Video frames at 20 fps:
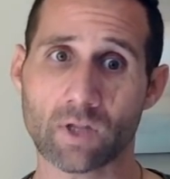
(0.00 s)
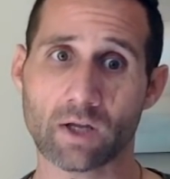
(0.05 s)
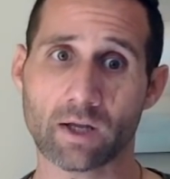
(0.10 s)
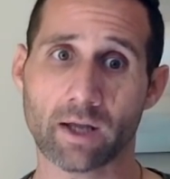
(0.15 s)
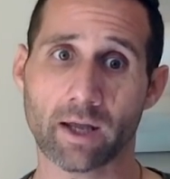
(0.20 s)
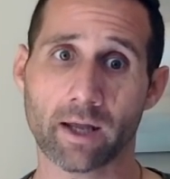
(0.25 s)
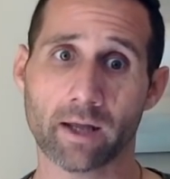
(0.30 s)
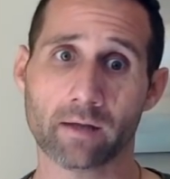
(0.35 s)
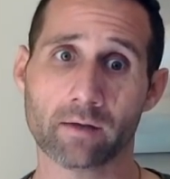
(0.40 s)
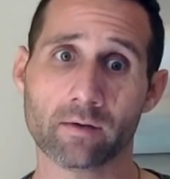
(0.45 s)

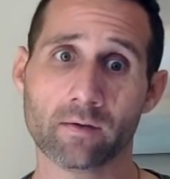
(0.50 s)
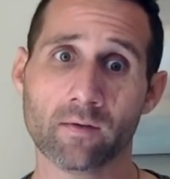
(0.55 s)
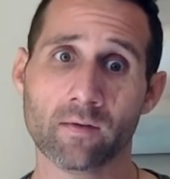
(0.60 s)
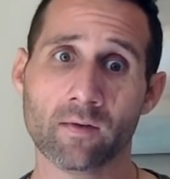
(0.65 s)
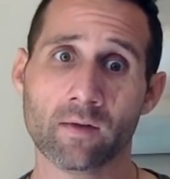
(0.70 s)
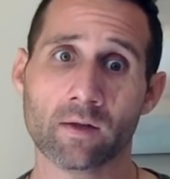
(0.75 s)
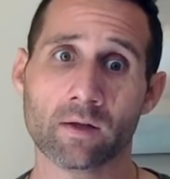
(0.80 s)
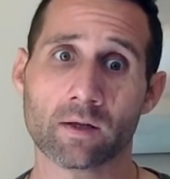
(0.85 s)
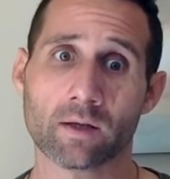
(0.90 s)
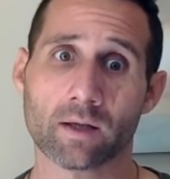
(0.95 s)
and
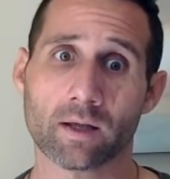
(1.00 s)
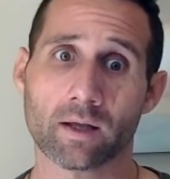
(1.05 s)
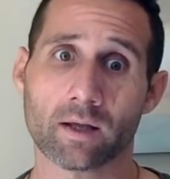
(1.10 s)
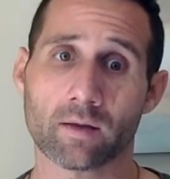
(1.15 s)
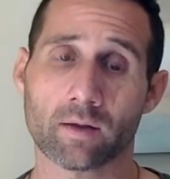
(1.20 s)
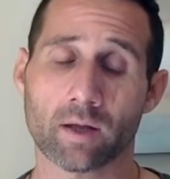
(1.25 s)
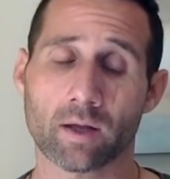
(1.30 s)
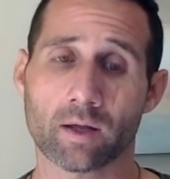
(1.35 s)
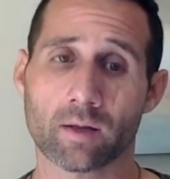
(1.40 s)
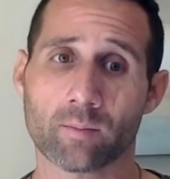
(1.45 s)

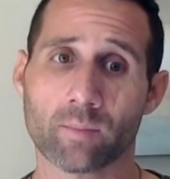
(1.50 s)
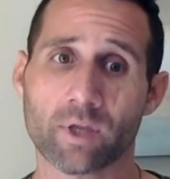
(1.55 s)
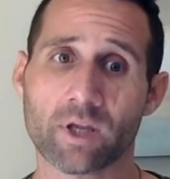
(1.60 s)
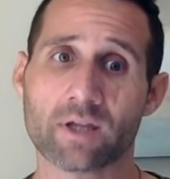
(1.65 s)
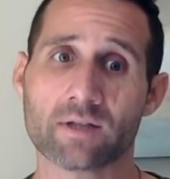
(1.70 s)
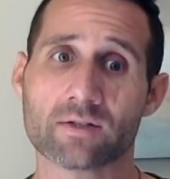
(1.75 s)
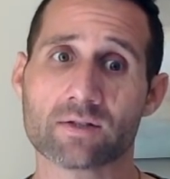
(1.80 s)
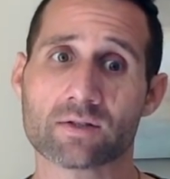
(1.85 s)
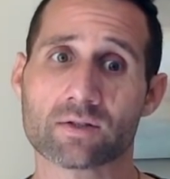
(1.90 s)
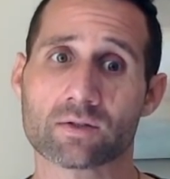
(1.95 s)
it, it
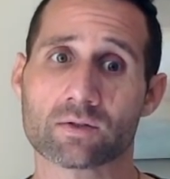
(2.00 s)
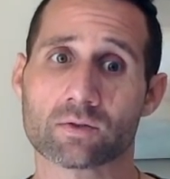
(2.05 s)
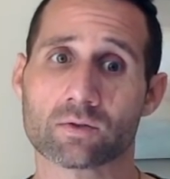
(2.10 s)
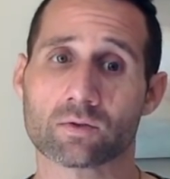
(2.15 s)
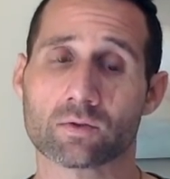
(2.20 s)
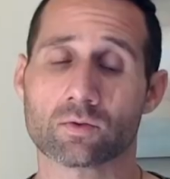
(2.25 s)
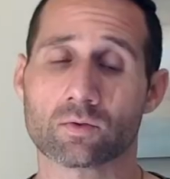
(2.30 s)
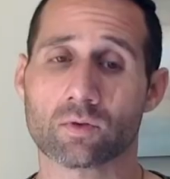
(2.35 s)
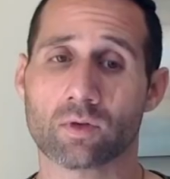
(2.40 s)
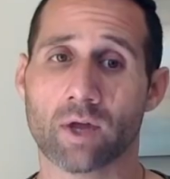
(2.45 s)
means
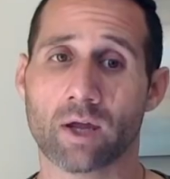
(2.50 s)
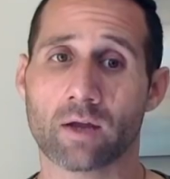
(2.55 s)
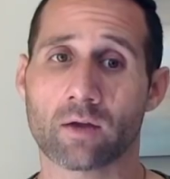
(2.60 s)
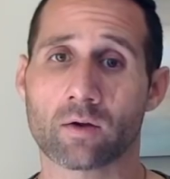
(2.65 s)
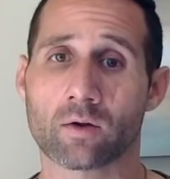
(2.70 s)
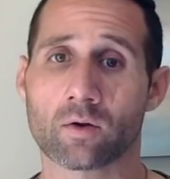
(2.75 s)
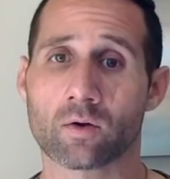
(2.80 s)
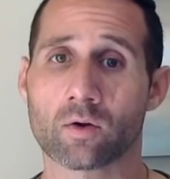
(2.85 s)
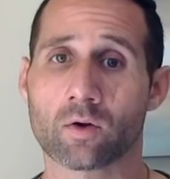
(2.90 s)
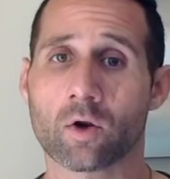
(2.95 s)
like
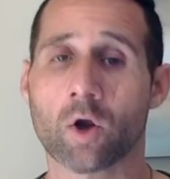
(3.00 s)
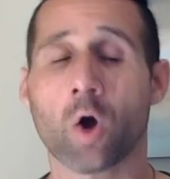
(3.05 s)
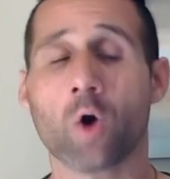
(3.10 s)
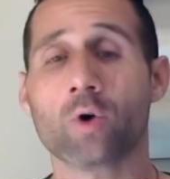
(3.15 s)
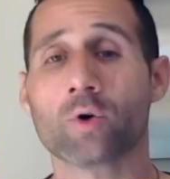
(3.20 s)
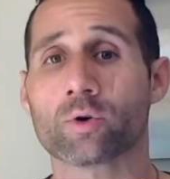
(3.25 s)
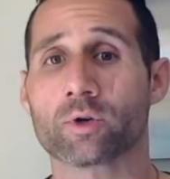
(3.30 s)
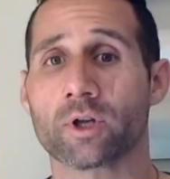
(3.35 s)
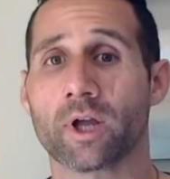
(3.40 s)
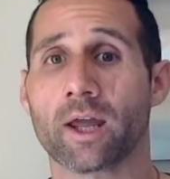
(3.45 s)

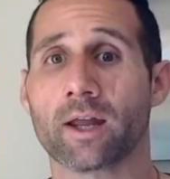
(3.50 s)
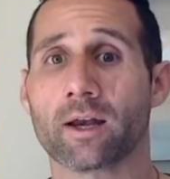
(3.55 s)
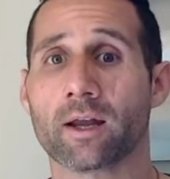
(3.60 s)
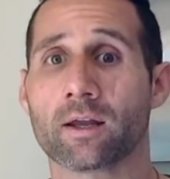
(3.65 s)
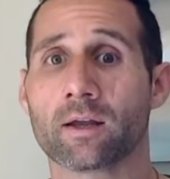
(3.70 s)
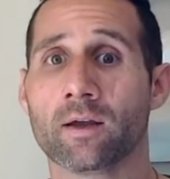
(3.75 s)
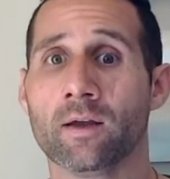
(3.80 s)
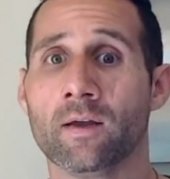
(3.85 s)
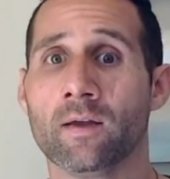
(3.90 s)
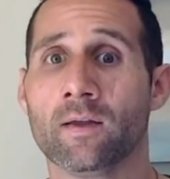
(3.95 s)

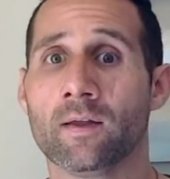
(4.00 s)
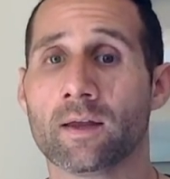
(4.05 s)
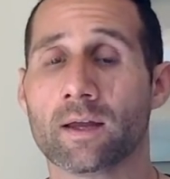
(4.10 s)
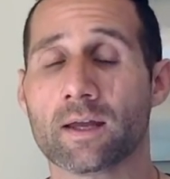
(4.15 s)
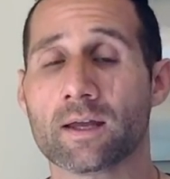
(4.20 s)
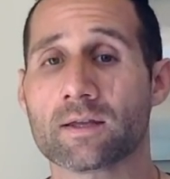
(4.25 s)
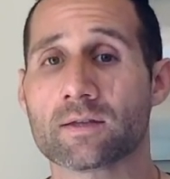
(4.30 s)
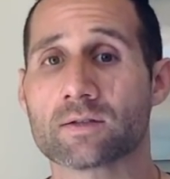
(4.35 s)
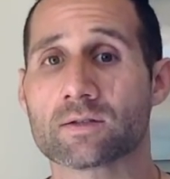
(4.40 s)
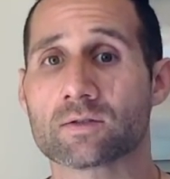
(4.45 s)
co-creating
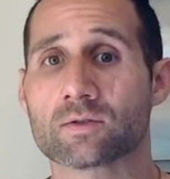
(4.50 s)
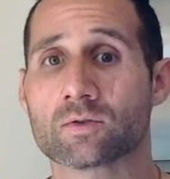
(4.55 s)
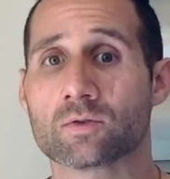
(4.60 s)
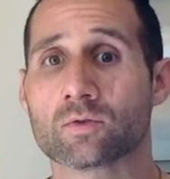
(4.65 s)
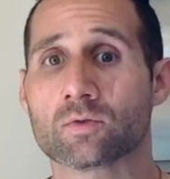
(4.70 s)
is